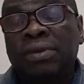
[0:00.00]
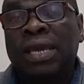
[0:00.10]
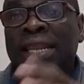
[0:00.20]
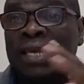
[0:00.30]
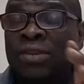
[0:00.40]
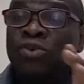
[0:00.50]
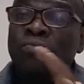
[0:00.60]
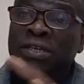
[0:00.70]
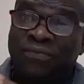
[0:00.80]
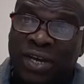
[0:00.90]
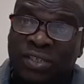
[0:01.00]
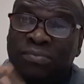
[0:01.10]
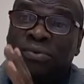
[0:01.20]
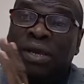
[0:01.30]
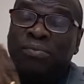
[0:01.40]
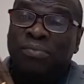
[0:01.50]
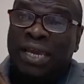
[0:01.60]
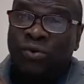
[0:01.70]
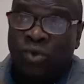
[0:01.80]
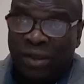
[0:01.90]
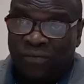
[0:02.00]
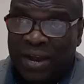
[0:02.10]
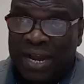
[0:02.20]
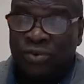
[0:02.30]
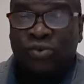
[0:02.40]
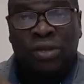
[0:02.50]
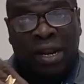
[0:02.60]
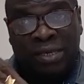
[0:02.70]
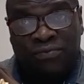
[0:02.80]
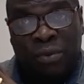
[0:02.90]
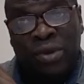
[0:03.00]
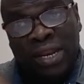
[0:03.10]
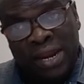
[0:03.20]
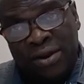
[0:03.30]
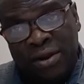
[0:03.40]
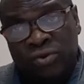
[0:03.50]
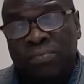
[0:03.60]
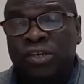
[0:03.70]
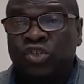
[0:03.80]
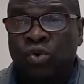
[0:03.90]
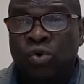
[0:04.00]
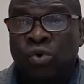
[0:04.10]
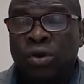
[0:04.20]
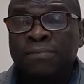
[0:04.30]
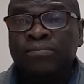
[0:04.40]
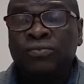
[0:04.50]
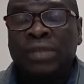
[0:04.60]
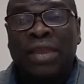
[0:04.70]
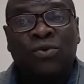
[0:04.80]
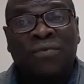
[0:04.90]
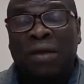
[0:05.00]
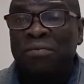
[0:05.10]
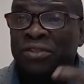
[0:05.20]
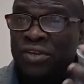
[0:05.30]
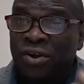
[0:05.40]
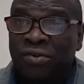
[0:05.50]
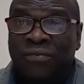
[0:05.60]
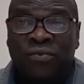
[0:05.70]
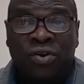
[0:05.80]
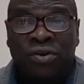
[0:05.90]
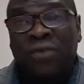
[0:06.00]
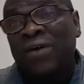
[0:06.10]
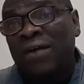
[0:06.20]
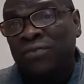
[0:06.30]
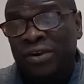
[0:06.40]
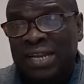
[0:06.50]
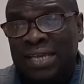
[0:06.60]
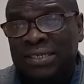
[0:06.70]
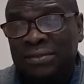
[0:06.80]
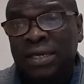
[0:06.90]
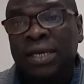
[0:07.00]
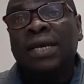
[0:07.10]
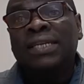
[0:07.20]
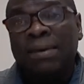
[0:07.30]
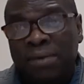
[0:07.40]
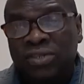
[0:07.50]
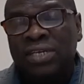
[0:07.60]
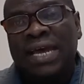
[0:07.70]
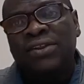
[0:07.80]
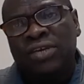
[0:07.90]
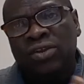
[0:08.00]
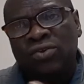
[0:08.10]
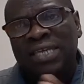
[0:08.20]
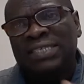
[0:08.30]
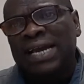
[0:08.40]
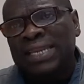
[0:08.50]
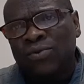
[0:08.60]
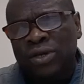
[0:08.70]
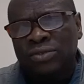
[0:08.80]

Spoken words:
again, you must first get qualified, at least with your lender, to make sure that you qualify with 300, 400, or 500,000. Then based on that, you can know exactly how